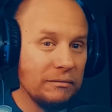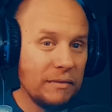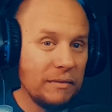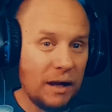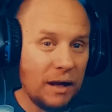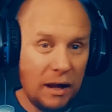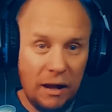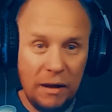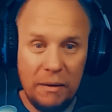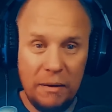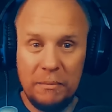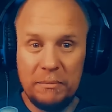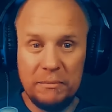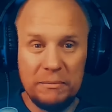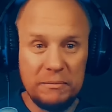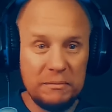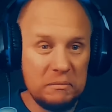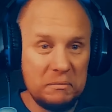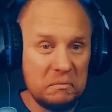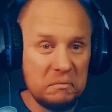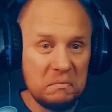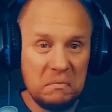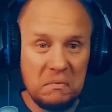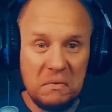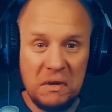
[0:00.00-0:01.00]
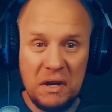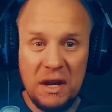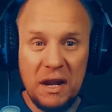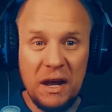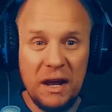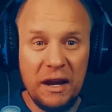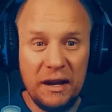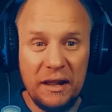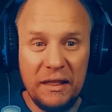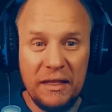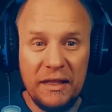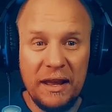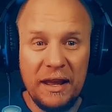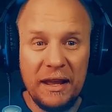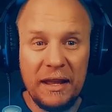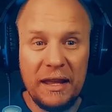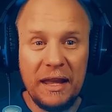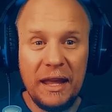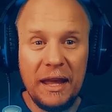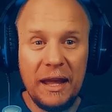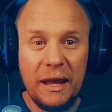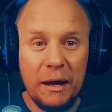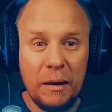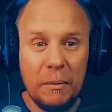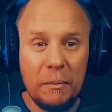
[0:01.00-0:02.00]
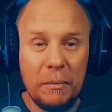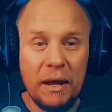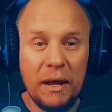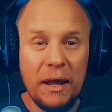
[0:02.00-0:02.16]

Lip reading: I'm not in that camp.